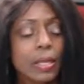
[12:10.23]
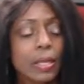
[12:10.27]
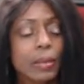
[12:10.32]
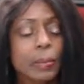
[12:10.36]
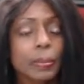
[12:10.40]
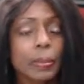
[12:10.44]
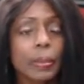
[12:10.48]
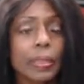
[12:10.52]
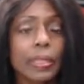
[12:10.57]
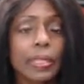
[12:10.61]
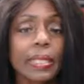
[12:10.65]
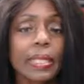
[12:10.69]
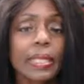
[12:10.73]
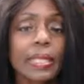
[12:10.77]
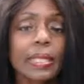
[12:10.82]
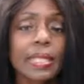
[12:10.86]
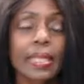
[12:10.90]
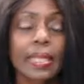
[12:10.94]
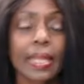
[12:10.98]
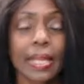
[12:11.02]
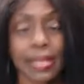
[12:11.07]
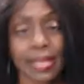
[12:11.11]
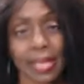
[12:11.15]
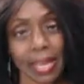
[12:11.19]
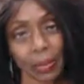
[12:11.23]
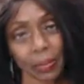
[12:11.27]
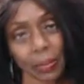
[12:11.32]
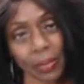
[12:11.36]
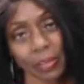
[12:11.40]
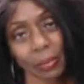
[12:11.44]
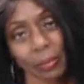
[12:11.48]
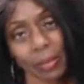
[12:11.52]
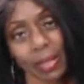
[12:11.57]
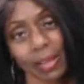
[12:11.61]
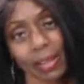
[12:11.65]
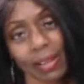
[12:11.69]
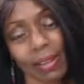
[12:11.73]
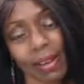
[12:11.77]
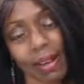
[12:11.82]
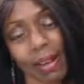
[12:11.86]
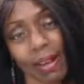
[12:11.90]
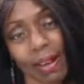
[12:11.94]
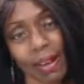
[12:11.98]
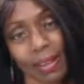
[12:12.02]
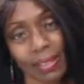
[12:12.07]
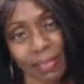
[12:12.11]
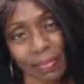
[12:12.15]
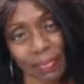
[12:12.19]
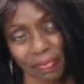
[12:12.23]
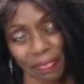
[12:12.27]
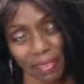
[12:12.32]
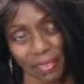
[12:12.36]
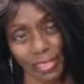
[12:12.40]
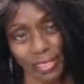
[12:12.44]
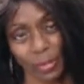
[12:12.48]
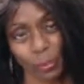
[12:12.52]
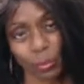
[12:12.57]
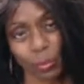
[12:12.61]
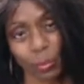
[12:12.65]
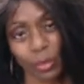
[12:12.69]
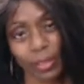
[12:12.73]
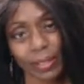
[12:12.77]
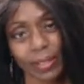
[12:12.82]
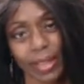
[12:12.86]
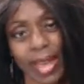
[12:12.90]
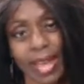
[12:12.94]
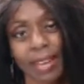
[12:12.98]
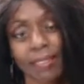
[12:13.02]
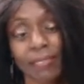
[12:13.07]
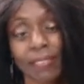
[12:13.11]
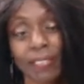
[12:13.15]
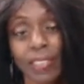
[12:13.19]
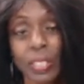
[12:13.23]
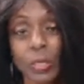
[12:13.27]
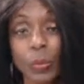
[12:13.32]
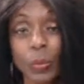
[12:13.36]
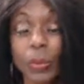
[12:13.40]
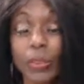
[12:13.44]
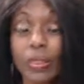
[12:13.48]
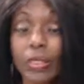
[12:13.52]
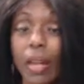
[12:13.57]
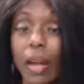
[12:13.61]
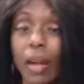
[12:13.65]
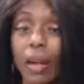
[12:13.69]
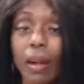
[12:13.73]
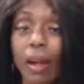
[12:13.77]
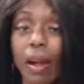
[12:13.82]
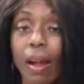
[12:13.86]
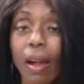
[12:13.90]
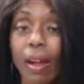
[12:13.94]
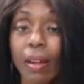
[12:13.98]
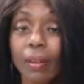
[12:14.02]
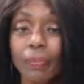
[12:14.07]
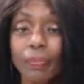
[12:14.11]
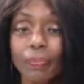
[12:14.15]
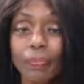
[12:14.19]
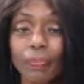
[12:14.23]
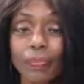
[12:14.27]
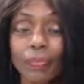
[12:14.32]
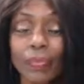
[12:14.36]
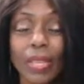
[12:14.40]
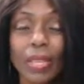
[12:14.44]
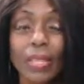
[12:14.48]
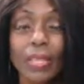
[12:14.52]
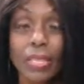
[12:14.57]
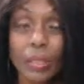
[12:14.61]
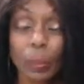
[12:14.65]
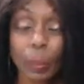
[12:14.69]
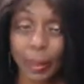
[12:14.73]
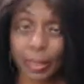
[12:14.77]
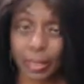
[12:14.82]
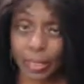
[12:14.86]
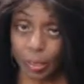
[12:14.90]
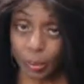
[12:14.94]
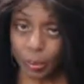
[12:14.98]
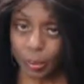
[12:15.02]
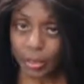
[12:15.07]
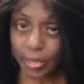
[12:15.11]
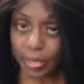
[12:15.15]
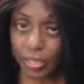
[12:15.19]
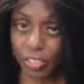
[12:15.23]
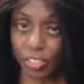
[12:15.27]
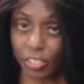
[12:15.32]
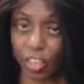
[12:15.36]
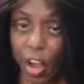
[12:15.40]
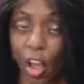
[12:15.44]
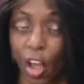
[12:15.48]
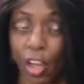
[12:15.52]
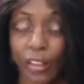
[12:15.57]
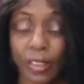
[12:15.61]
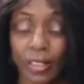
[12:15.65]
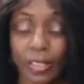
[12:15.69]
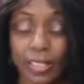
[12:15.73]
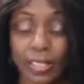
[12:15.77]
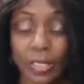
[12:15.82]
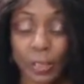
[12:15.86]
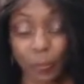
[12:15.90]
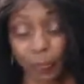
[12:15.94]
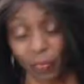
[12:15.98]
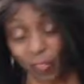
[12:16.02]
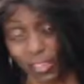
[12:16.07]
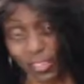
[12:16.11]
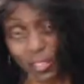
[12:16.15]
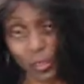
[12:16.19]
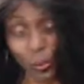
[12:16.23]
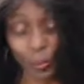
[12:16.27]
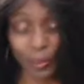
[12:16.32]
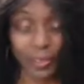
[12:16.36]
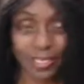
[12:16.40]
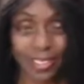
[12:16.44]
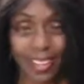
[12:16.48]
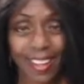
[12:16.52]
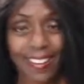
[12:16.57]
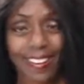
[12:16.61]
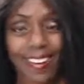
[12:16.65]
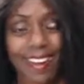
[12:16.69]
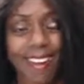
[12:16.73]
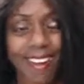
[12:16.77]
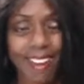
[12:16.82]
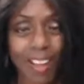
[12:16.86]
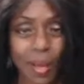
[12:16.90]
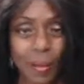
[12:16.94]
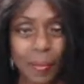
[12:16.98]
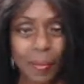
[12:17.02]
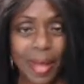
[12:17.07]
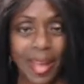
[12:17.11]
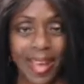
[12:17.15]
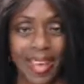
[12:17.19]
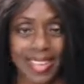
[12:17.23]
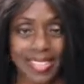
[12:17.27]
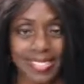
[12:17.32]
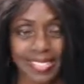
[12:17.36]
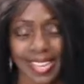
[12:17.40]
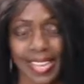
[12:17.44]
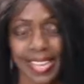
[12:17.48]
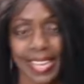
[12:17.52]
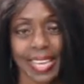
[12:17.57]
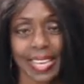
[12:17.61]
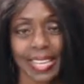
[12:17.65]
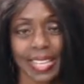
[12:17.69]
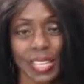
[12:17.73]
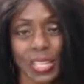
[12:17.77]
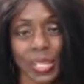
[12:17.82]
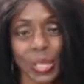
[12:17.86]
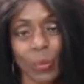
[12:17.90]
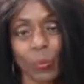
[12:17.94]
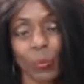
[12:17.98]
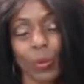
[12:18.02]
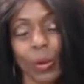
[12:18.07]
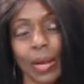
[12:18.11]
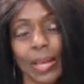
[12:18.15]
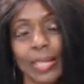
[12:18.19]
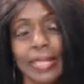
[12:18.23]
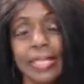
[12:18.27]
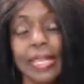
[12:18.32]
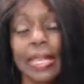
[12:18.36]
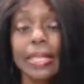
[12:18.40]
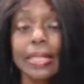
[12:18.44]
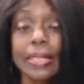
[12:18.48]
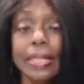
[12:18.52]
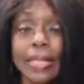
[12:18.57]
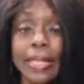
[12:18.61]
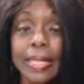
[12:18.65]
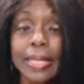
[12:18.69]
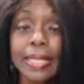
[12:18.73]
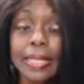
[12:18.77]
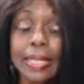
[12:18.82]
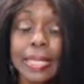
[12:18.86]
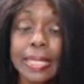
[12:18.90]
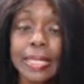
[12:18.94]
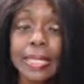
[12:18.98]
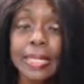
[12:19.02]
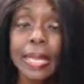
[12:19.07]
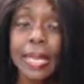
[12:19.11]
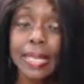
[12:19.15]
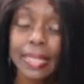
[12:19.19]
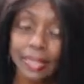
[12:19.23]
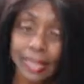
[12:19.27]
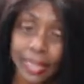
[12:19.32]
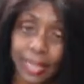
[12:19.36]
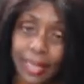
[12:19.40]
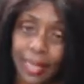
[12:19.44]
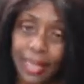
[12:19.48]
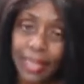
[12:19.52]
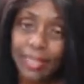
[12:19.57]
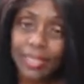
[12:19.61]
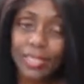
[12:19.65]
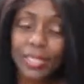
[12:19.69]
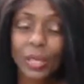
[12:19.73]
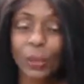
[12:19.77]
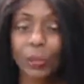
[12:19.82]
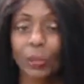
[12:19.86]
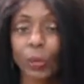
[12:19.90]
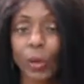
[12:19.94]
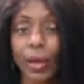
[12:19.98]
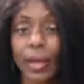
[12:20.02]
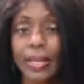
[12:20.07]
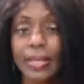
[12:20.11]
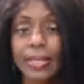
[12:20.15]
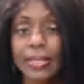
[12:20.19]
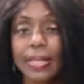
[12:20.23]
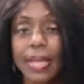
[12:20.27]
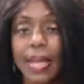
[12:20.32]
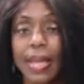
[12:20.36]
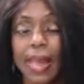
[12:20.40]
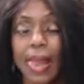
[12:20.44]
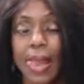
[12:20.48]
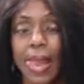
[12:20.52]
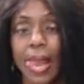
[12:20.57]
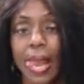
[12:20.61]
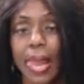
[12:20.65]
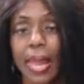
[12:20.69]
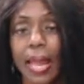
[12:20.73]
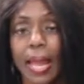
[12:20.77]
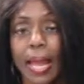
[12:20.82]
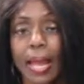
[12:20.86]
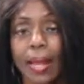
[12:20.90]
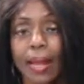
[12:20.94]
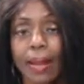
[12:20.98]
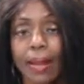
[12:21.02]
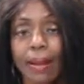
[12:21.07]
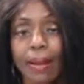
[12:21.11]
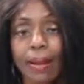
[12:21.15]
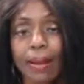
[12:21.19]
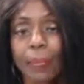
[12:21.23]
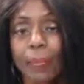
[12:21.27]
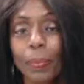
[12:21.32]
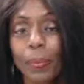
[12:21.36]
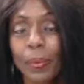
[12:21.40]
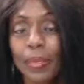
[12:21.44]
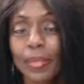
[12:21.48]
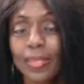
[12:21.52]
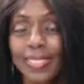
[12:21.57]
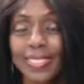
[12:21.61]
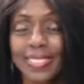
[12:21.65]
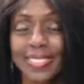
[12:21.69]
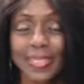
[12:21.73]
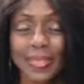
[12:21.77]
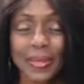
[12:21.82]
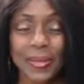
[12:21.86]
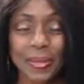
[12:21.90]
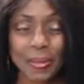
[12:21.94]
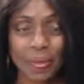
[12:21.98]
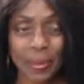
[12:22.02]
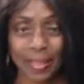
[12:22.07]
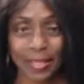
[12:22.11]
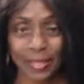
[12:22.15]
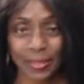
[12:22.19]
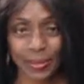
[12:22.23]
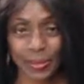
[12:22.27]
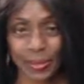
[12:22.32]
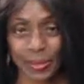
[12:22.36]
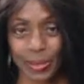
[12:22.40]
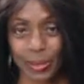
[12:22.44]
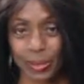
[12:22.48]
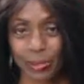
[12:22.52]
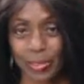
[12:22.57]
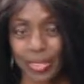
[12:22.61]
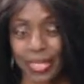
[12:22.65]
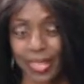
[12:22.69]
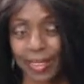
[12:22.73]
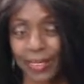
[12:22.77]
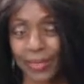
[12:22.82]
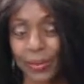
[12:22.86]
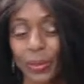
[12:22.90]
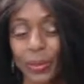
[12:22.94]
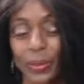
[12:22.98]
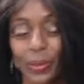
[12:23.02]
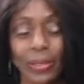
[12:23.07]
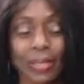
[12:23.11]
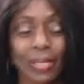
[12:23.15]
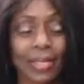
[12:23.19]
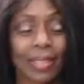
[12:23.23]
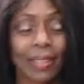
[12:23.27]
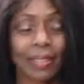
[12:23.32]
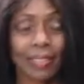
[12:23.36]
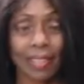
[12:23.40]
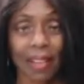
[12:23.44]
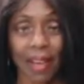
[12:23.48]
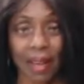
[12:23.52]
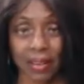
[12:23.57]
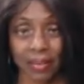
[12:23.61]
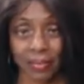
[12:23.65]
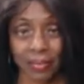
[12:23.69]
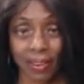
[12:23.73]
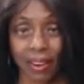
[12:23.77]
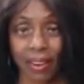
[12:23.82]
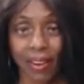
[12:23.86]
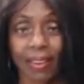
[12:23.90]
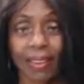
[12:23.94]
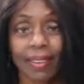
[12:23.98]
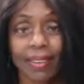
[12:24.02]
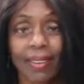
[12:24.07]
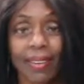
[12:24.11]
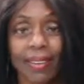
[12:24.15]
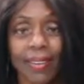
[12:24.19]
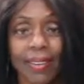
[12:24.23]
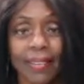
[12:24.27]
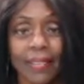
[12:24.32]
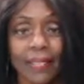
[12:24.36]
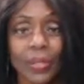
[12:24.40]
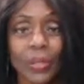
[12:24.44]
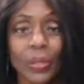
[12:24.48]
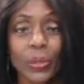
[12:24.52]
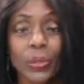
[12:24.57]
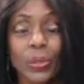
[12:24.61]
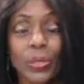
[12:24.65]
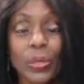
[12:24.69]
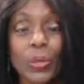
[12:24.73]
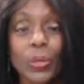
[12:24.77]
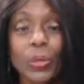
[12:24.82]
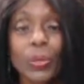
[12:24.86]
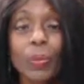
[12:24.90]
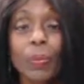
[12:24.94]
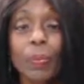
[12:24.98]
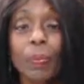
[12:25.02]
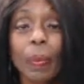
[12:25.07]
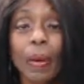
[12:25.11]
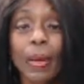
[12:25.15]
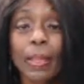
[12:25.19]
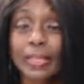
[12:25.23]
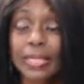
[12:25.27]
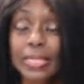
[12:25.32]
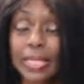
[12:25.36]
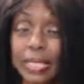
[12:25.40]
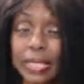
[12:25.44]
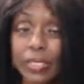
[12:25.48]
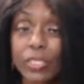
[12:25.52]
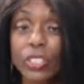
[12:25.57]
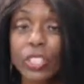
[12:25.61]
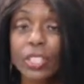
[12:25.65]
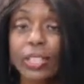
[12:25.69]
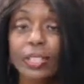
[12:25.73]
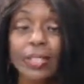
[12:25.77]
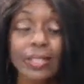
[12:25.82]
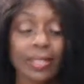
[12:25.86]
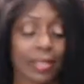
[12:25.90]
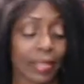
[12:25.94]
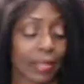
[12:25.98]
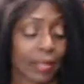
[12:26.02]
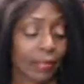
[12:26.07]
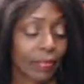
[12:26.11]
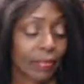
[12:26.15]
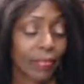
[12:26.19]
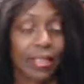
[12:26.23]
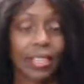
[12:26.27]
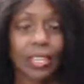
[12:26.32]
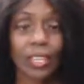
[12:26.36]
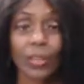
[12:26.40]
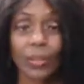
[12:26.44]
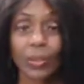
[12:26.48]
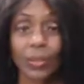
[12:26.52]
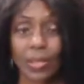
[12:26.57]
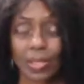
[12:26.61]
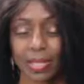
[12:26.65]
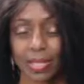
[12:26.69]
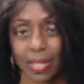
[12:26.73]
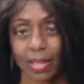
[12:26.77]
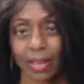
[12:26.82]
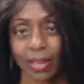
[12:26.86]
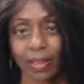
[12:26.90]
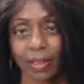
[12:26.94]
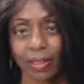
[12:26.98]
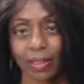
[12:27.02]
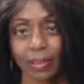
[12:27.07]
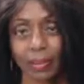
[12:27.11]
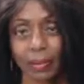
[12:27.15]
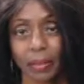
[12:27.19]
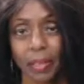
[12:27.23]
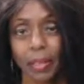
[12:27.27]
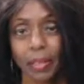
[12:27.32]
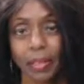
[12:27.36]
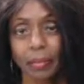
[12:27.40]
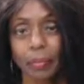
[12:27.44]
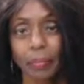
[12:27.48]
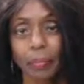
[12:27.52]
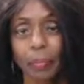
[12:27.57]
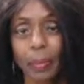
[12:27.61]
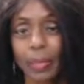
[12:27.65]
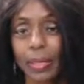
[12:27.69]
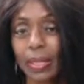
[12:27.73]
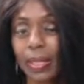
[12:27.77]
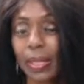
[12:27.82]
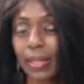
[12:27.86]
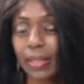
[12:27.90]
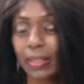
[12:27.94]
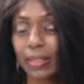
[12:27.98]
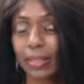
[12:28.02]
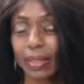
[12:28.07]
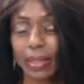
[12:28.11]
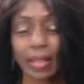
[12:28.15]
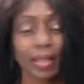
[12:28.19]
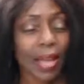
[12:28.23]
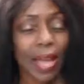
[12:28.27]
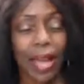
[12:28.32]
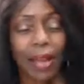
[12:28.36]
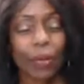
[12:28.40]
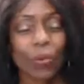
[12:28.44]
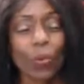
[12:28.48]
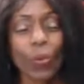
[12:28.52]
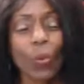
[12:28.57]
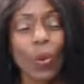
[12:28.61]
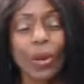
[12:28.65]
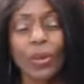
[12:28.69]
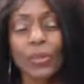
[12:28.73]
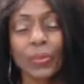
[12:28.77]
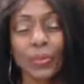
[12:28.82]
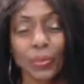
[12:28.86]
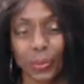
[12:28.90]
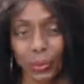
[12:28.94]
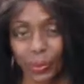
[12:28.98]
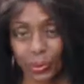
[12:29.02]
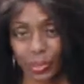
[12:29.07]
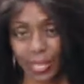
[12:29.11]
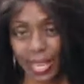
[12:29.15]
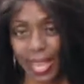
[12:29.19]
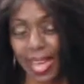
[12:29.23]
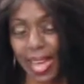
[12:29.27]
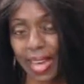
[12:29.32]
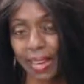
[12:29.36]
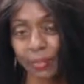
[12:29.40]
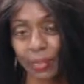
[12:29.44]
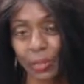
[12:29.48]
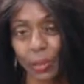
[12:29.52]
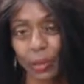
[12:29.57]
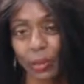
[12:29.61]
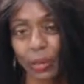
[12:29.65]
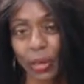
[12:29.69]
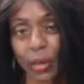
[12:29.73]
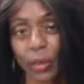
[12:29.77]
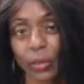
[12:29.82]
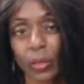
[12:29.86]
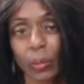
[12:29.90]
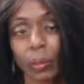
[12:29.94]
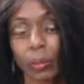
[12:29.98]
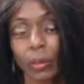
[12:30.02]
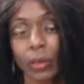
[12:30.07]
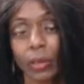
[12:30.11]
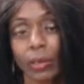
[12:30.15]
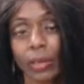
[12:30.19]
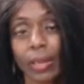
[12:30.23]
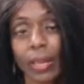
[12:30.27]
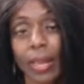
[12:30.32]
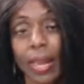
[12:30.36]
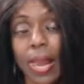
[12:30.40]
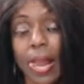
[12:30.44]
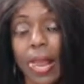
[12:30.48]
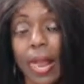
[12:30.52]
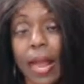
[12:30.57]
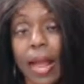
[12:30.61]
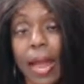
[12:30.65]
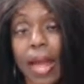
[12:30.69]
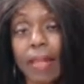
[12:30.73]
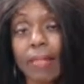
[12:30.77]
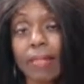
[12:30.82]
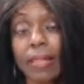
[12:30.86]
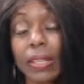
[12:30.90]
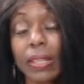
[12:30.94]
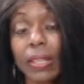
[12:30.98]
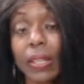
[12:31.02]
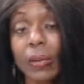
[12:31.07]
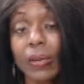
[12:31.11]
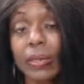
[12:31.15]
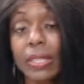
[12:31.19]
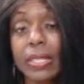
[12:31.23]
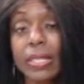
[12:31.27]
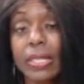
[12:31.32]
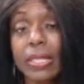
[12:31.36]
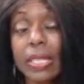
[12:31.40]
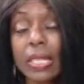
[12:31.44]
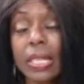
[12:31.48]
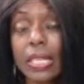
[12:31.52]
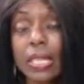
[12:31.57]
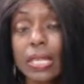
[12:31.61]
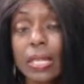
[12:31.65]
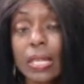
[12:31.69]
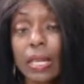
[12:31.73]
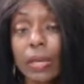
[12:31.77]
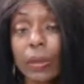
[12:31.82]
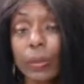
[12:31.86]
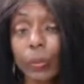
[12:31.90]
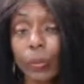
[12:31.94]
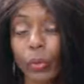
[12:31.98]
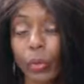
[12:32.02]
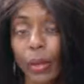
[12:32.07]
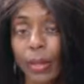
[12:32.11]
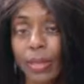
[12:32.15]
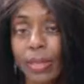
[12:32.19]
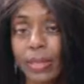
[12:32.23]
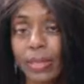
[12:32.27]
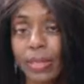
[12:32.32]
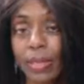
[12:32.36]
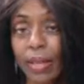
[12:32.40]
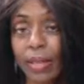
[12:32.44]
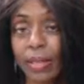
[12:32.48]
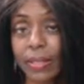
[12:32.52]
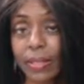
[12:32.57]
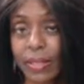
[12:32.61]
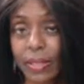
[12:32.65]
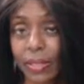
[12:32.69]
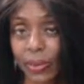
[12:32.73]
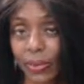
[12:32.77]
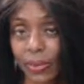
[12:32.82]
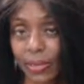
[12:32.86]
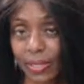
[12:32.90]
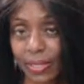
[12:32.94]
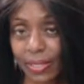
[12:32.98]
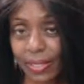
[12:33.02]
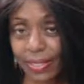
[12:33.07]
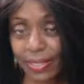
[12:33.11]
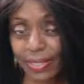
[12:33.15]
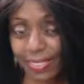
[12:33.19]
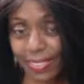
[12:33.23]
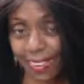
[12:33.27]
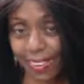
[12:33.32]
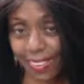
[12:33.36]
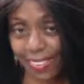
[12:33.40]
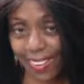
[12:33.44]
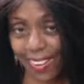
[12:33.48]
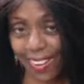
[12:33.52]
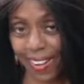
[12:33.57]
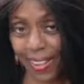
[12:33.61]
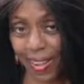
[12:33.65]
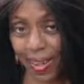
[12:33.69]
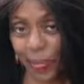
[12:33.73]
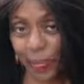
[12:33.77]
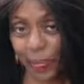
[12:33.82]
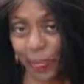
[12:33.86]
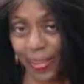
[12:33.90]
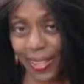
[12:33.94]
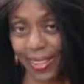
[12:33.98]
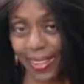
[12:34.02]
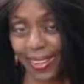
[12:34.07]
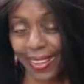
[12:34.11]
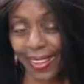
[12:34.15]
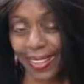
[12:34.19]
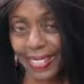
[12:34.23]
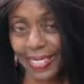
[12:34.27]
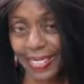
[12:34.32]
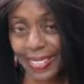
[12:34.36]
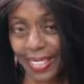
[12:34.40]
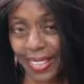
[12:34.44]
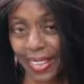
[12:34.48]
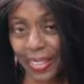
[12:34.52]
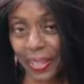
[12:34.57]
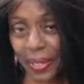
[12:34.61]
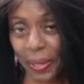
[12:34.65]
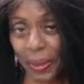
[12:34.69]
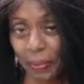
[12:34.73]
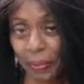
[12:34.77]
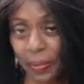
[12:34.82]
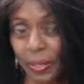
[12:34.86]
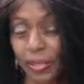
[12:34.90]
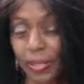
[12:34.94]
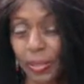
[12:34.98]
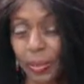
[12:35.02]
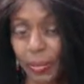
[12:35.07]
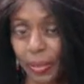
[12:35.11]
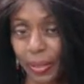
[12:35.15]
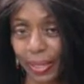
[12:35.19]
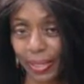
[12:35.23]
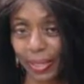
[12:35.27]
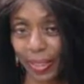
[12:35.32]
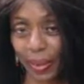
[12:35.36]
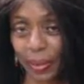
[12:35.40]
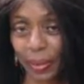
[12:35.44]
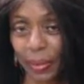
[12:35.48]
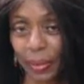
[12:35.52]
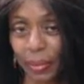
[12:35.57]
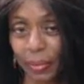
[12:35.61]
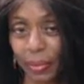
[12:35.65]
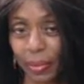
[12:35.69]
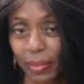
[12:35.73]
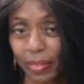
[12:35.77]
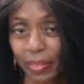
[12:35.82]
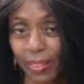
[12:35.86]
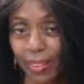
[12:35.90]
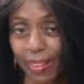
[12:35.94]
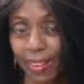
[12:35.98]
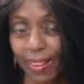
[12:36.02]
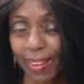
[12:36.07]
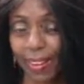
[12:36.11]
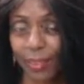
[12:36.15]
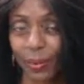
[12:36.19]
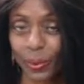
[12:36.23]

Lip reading: Please connect with me on Facebook at facebook.com, Spicy Business Talk, and facebook.com, Diana D. Price, LinkedIn, Diana D. Price, and please go to my YouTube channel. You'll see a lot of our YouTube teachings and videos there. Be wonderful to have you in our community. And then go to dpriceassociates.com and sign up to be in our community.